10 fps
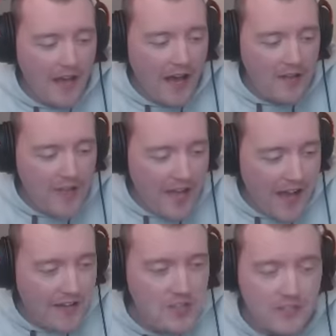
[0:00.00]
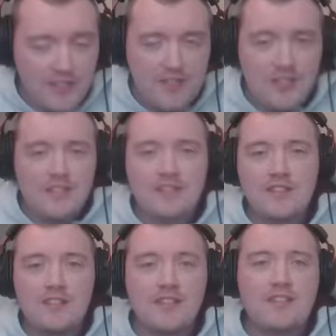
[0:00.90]
and they actually see the
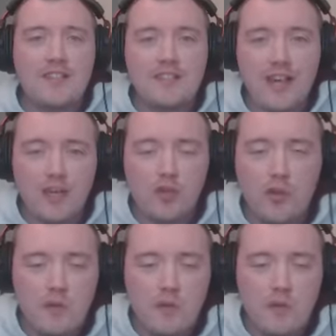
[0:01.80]
statistics and agree with